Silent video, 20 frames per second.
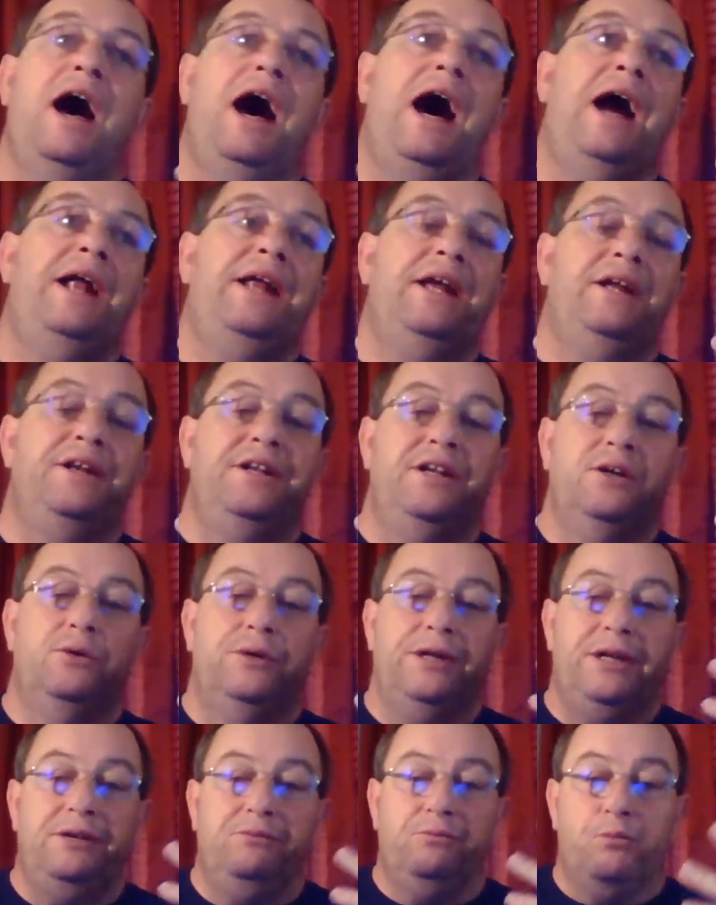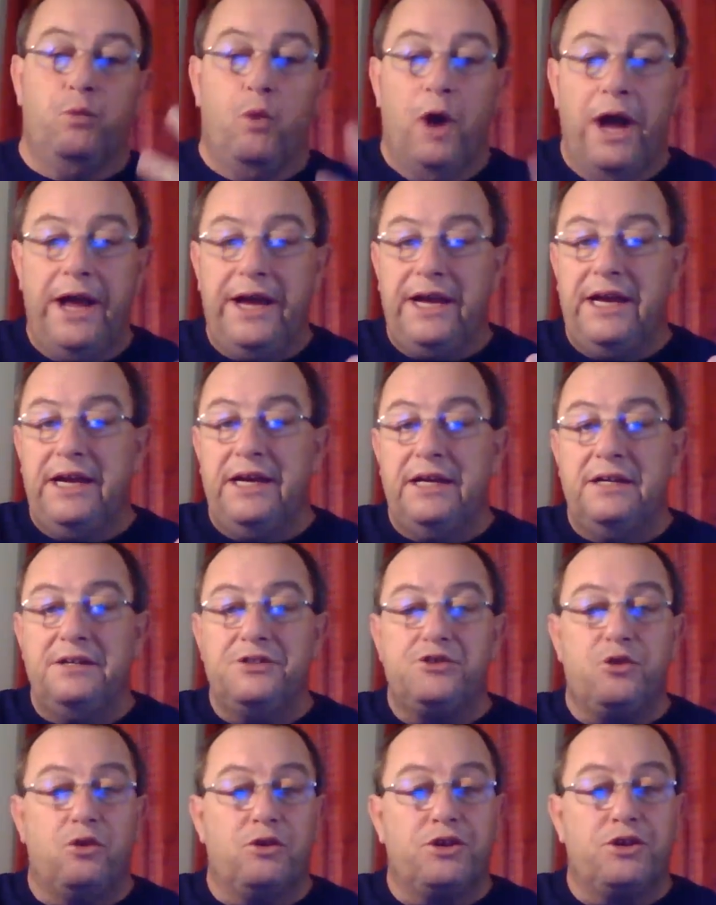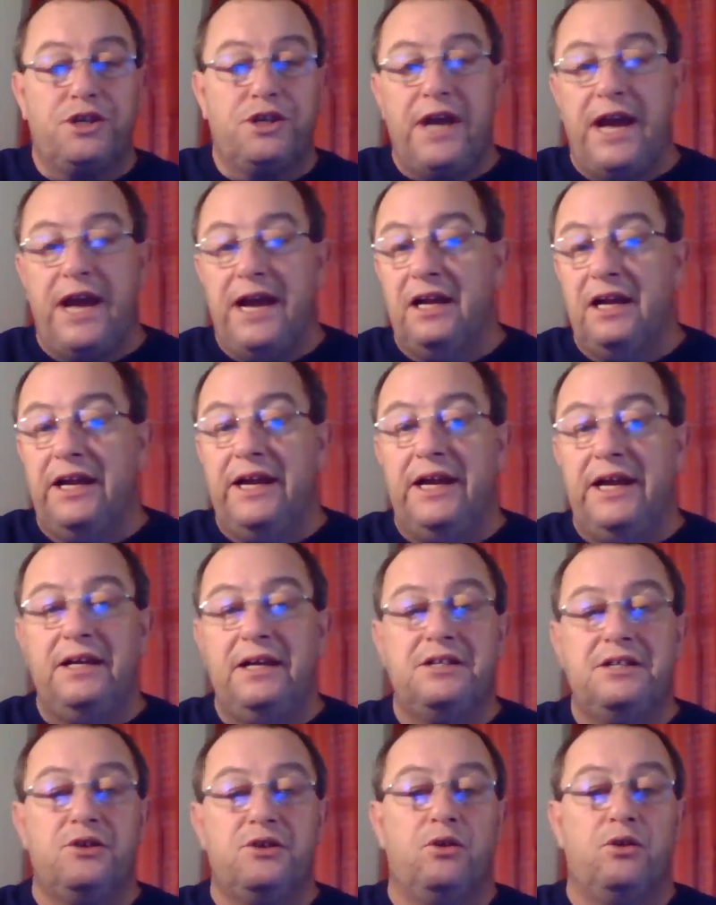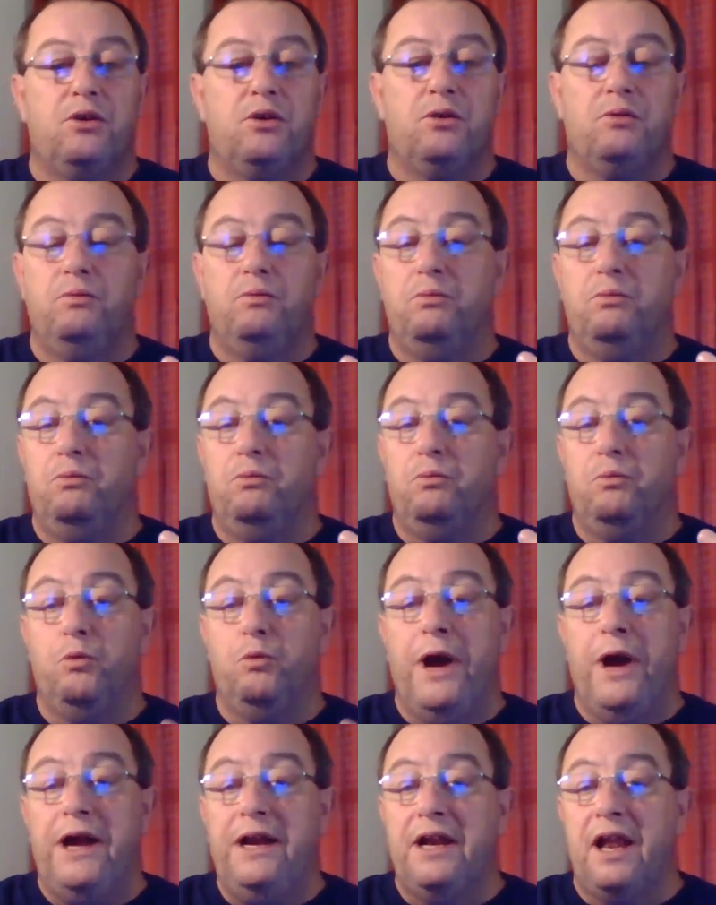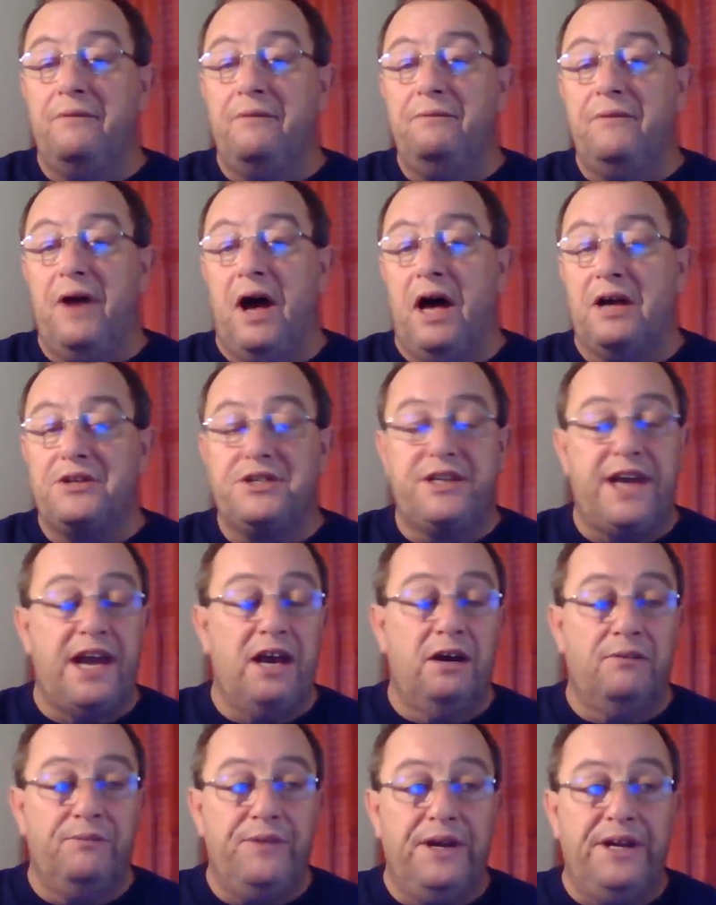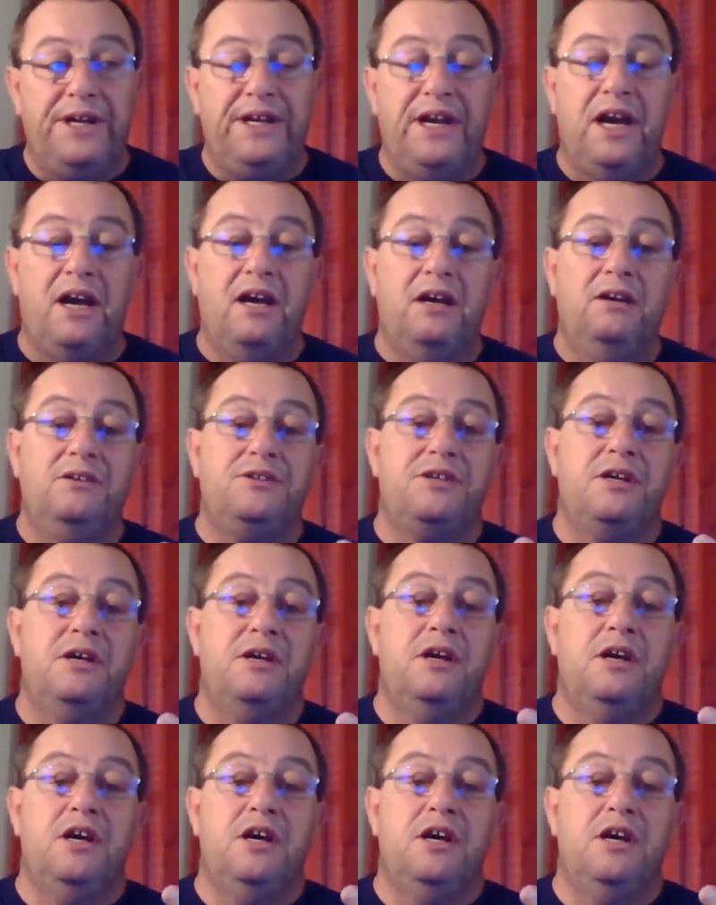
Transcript: I didn't do any weigh-ins or scalings or weight scale videos,